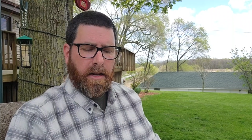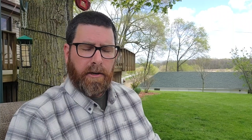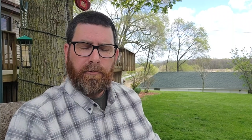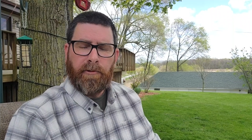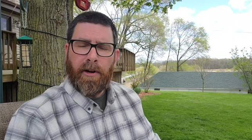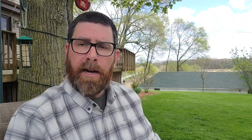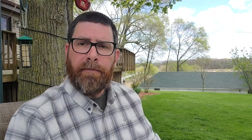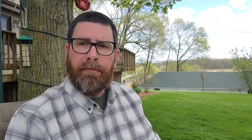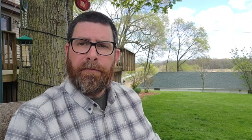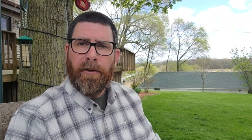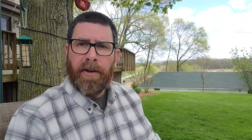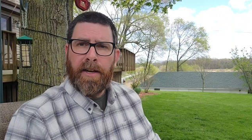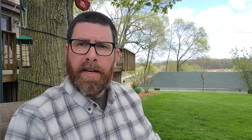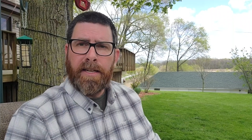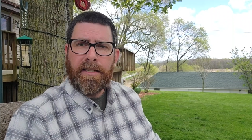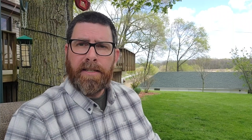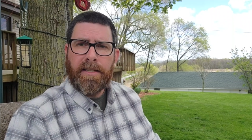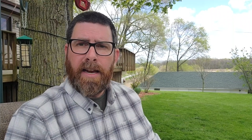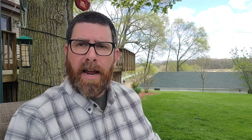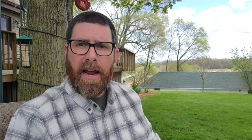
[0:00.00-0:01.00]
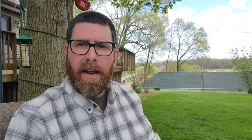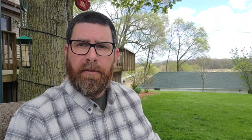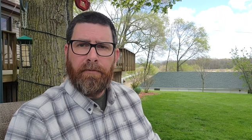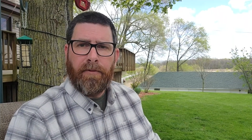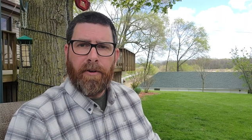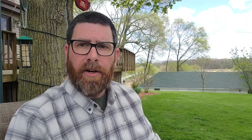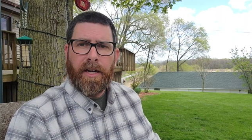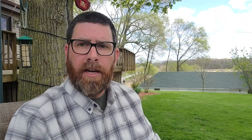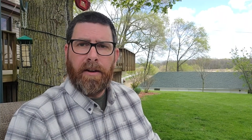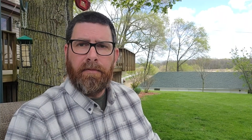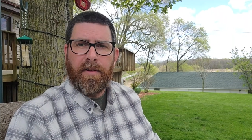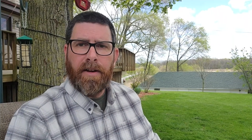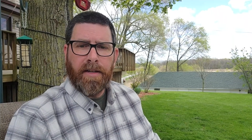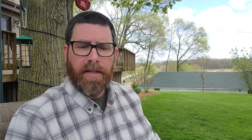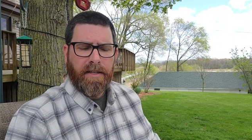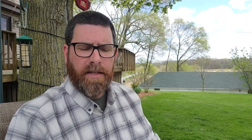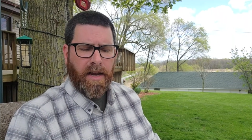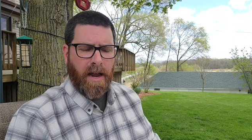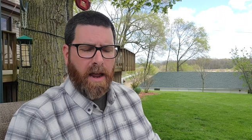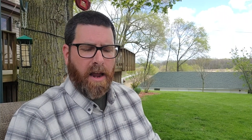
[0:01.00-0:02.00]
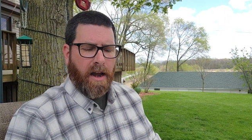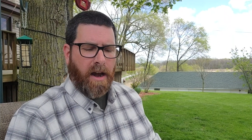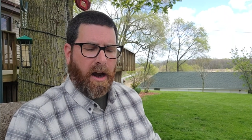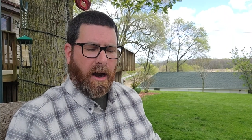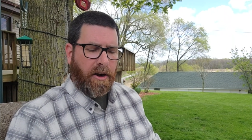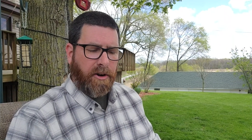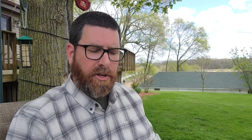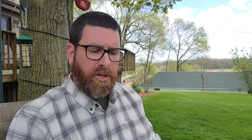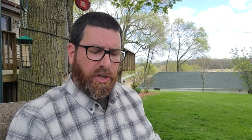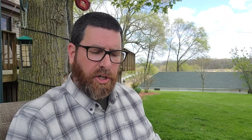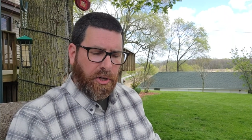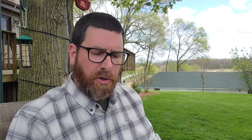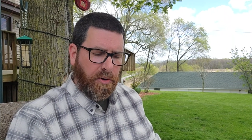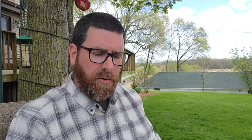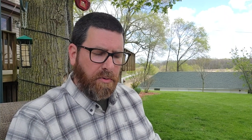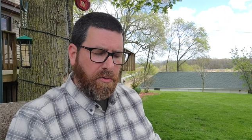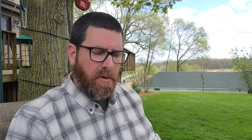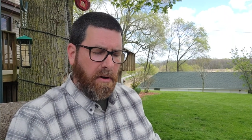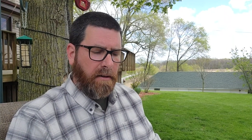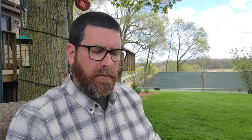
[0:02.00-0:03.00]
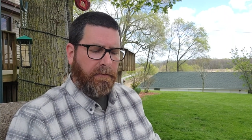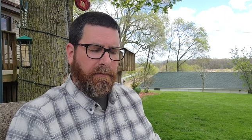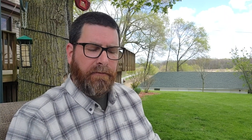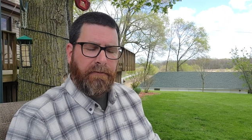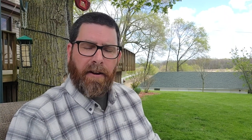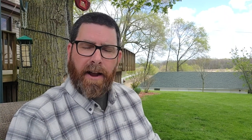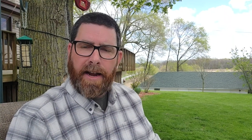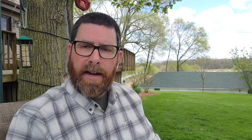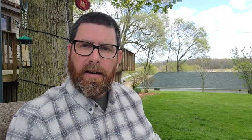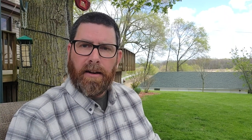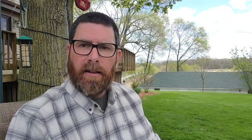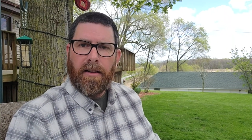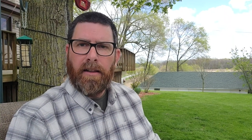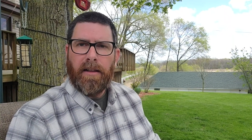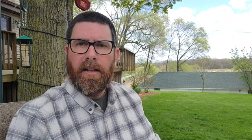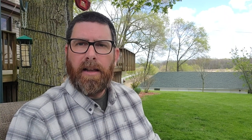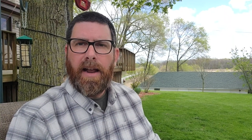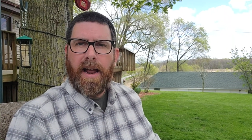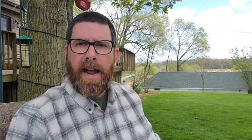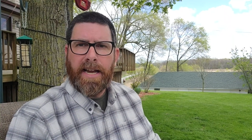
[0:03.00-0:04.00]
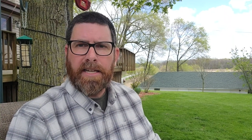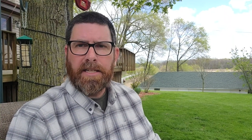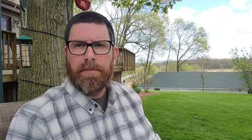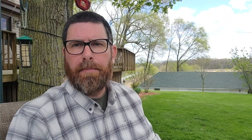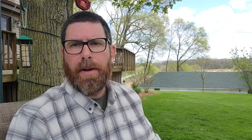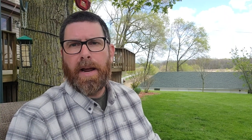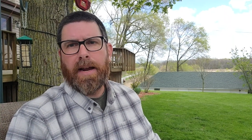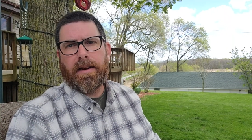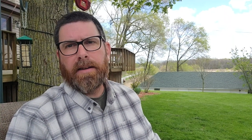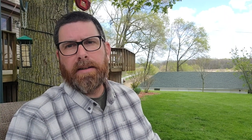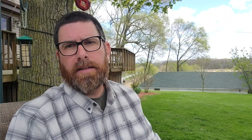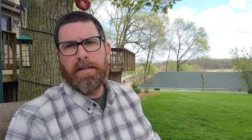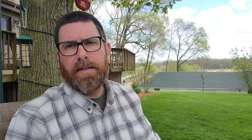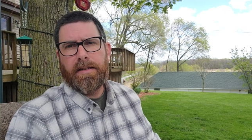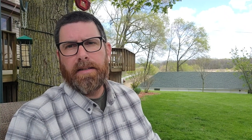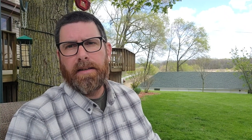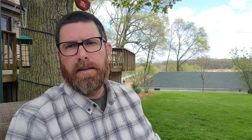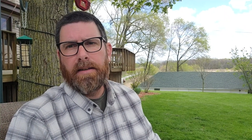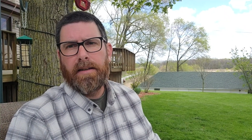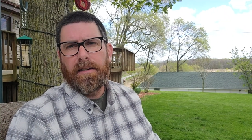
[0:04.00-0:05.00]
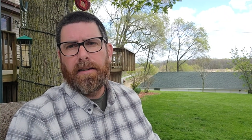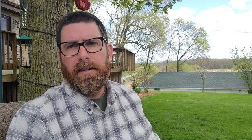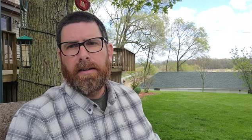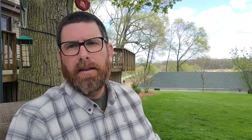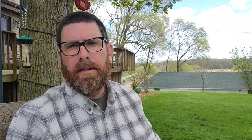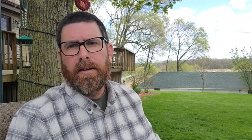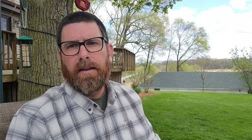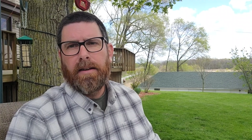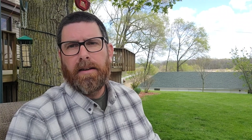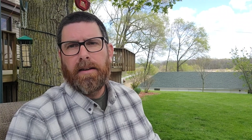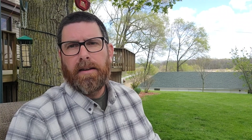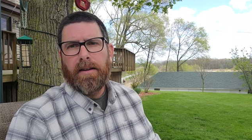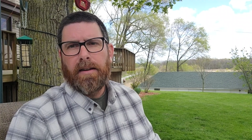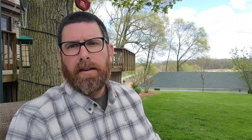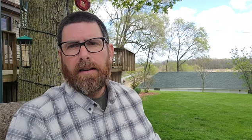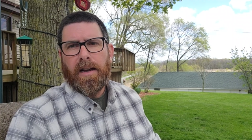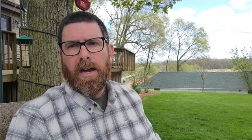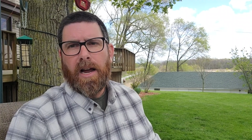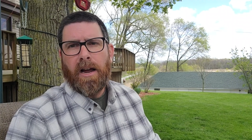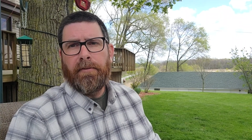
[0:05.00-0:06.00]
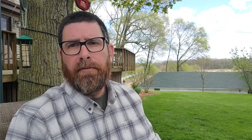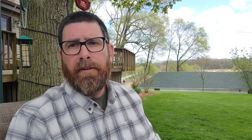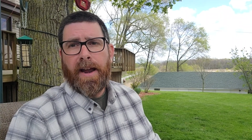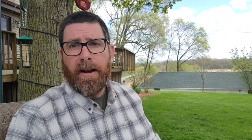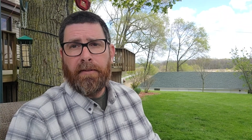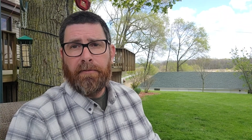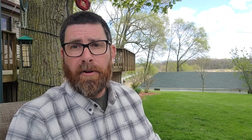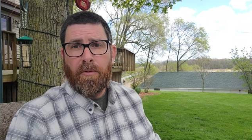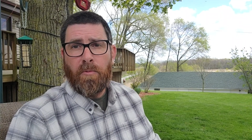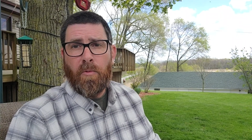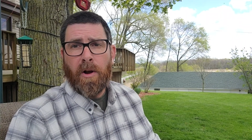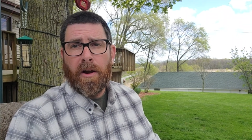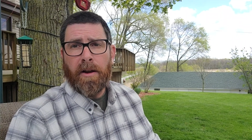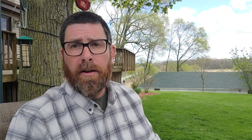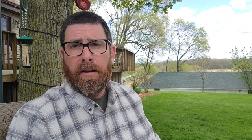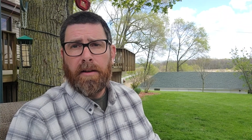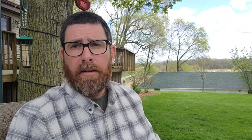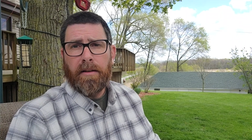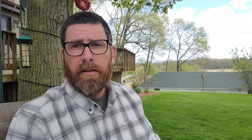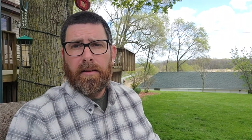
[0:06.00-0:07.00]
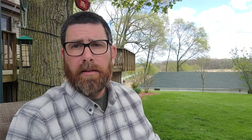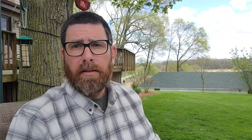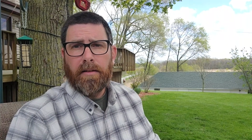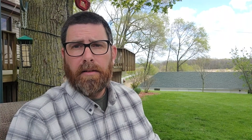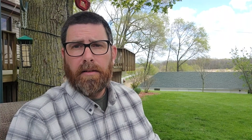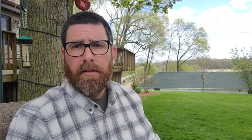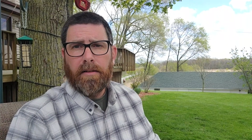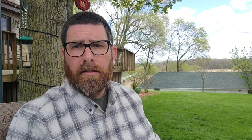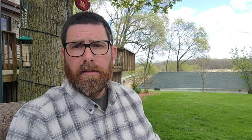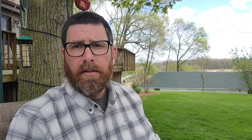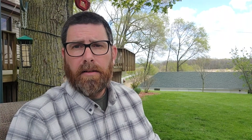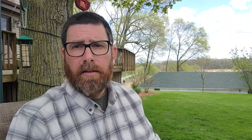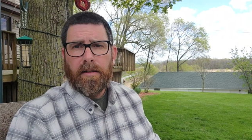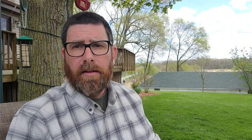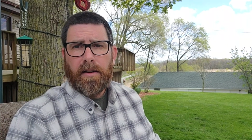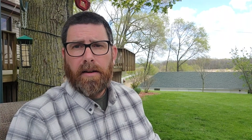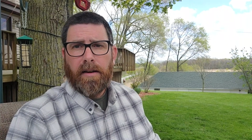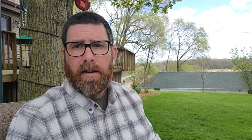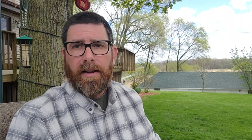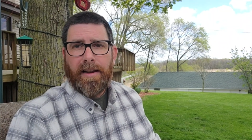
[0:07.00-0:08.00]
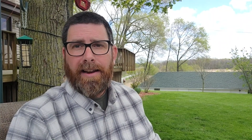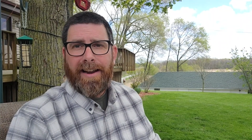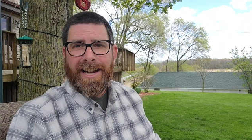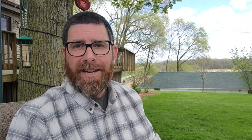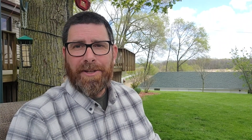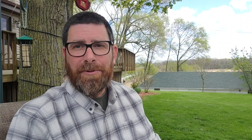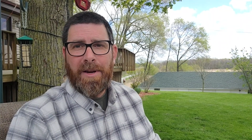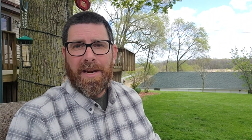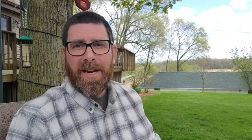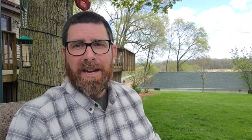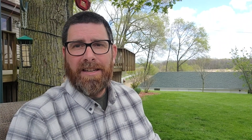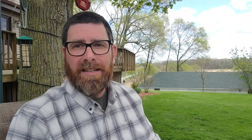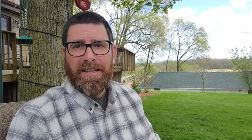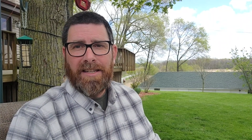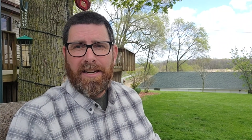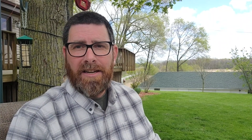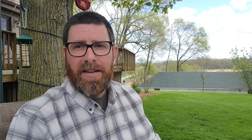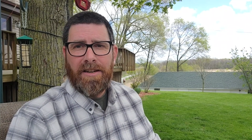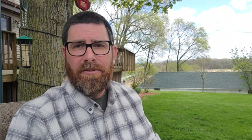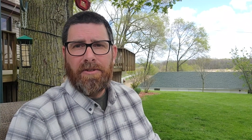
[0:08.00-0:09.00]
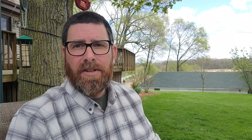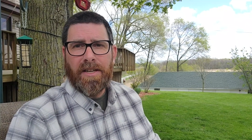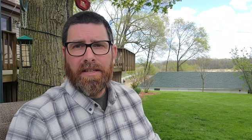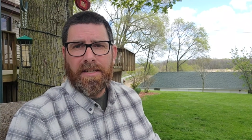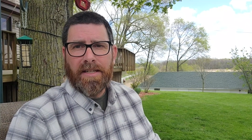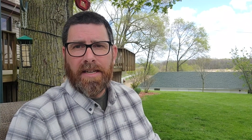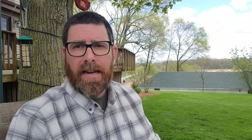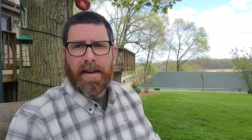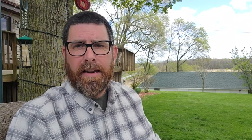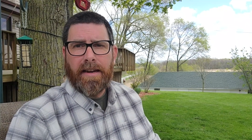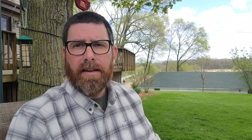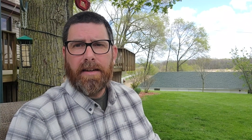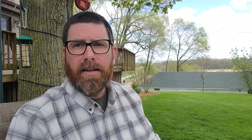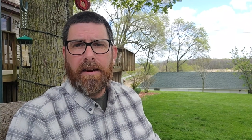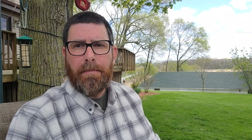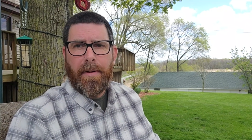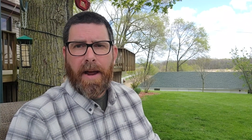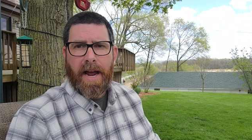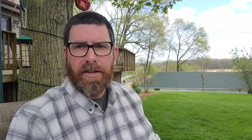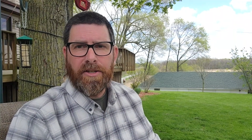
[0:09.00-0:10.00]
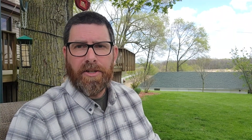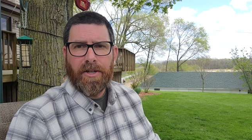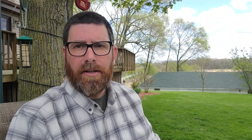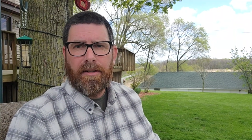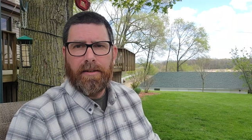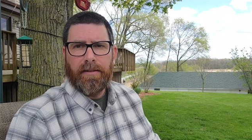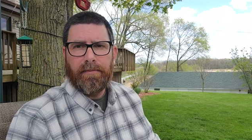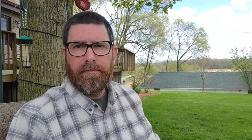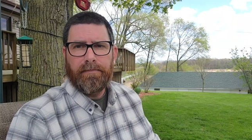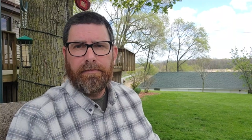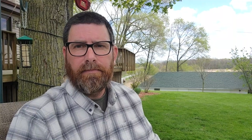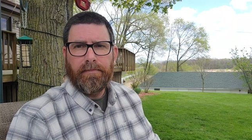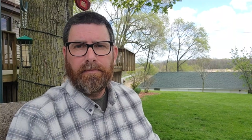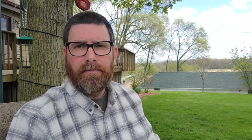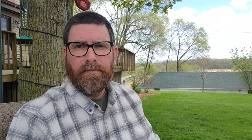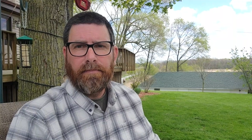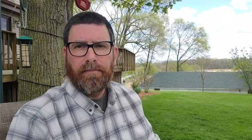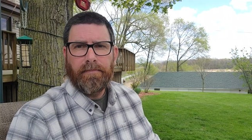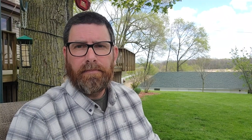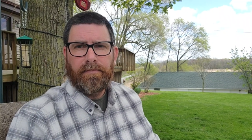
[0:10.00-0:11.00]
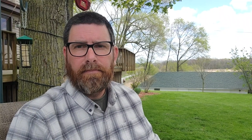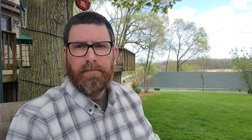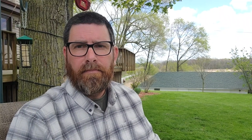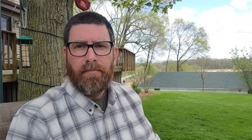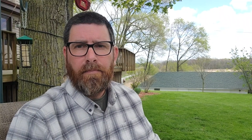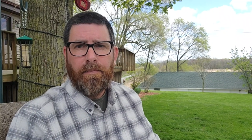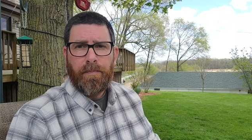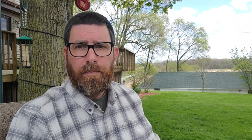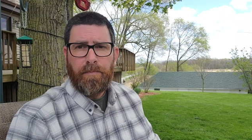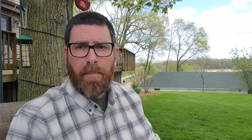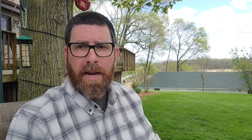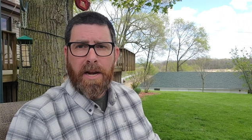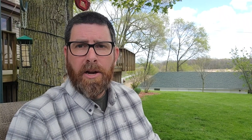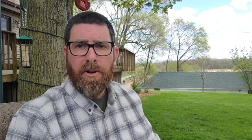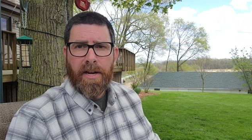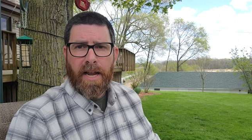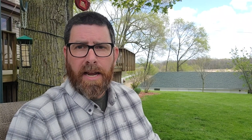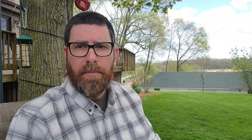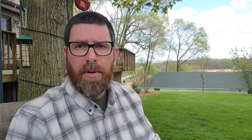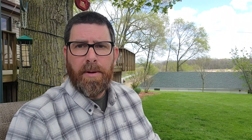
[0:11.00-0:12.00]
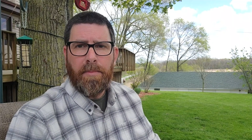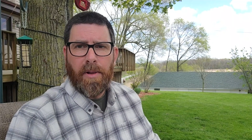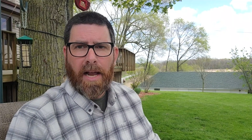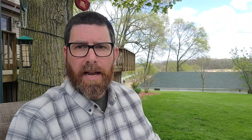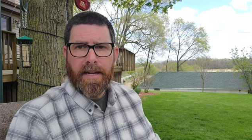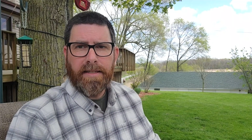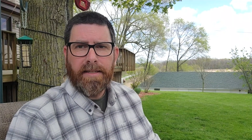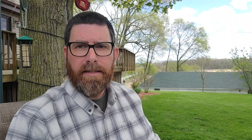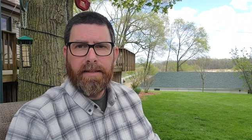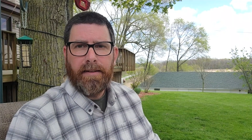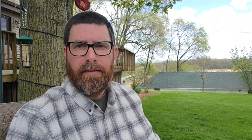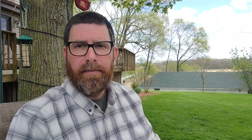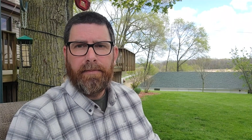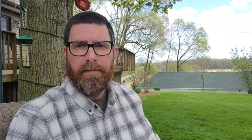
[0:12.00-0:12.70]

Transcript: Gratefulness and forgiveness are two vital aspects of everyone as we continue to seek compassion. May your day be blessed.